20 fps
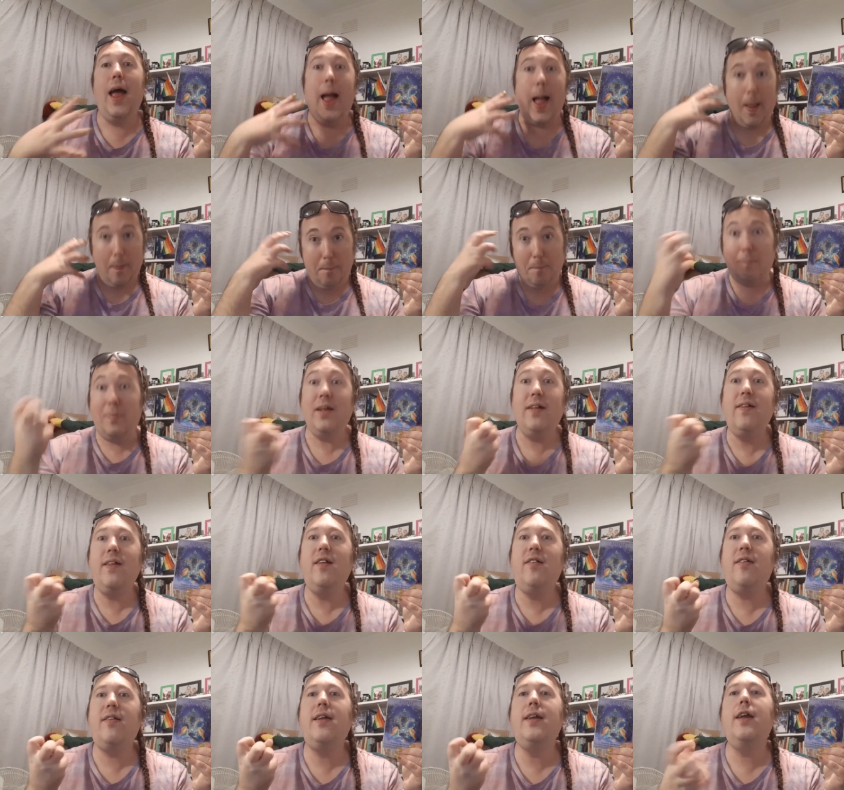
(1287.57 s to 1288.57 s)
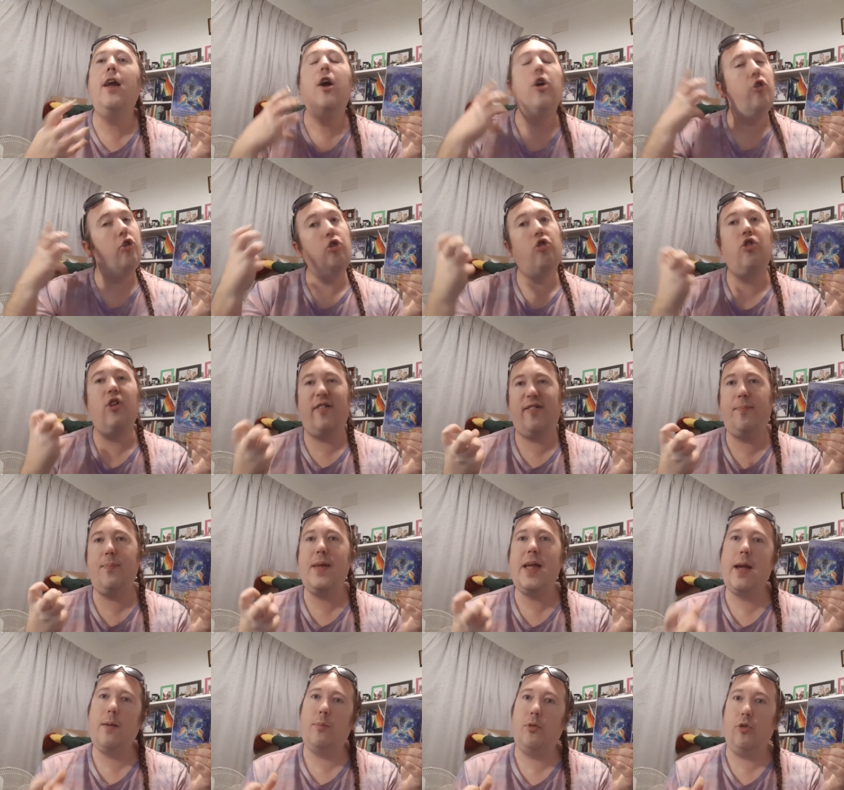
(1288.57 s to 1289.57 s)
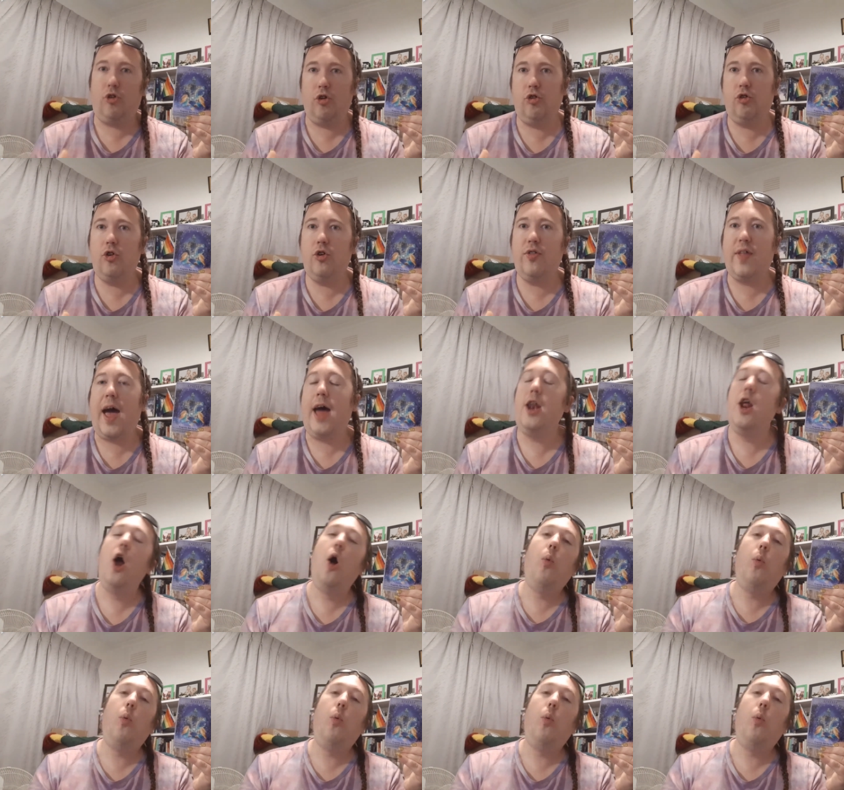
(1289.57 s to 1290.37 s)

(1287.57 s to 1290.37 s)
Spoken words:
ability to just be able to do that.